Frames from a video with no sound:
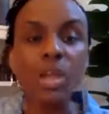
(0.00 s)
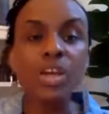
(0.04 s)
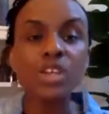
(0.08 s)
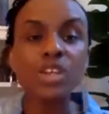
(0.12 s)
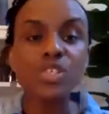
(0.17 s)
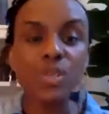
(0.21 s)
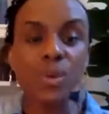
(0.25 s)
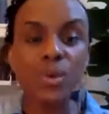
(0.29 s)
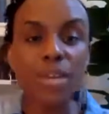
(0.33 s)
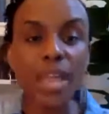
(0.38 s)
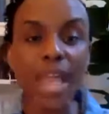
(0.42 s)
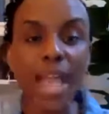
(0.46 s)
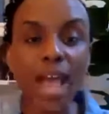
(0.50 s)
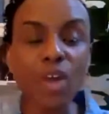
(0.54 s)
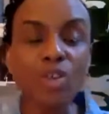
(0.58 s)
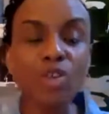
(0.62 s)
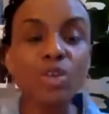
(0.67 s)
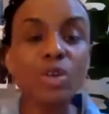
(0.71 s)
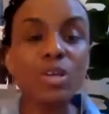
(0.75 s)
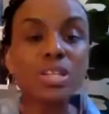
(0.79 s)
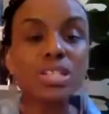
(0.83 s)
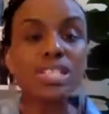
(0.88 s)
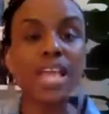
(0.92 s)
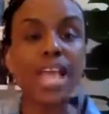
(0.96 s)
So now
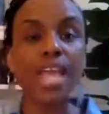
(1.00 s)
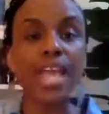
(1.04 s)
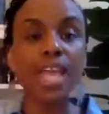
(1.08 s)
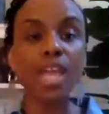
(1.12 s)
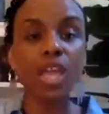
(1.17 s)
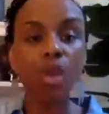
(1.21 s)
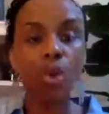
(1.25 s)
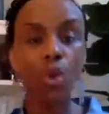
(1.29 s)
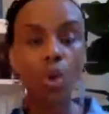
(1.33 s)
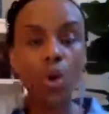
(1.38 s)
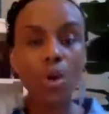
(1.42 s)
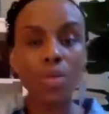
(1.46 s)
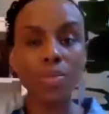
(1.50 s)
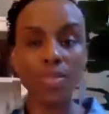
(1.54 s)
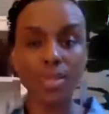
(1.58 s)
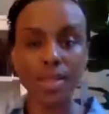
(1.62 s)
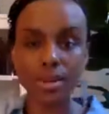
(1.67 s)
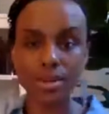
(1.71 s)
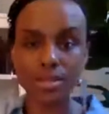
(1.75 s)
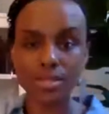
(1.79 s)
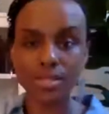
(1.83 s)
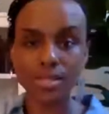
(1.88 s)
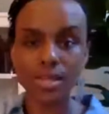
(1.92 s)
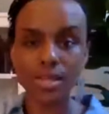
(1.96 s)
you're taking on
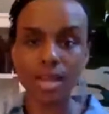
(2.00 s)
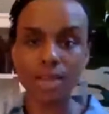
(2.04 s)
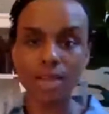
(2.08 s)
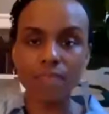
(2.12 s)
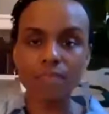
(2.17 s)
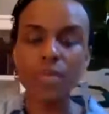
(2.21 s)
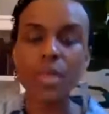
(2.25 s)
their stuff.